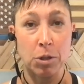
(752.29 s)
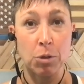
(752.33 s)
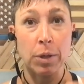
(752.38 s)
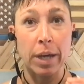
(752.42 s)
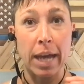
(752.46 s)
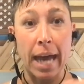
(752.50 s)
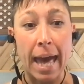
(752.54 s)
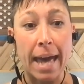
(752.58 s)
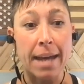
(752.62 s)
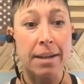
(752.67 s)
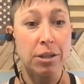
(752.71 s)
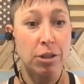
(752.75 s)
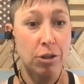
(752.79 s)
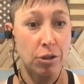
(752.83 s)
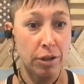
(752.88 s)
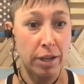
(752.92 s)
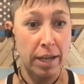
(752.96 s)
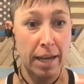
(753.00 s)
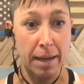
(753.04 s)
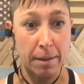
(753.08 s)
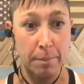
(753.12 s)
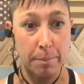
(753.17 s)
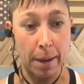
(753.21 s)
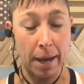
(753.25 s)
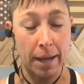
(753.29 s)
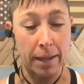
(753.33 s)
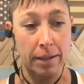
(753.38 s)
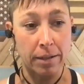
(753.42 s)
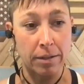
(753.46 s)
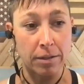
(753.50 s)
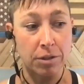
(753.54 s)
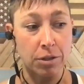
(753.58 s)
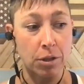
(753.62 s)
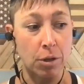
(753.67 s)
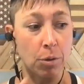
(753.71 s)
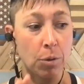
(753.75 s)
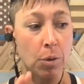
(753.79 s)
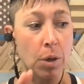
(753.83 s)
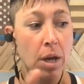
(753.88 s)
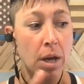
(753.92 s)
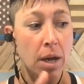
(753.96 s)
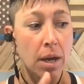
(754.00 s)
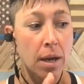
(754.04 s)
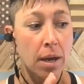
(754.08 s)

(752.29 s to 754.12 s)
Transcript: you can create balance. So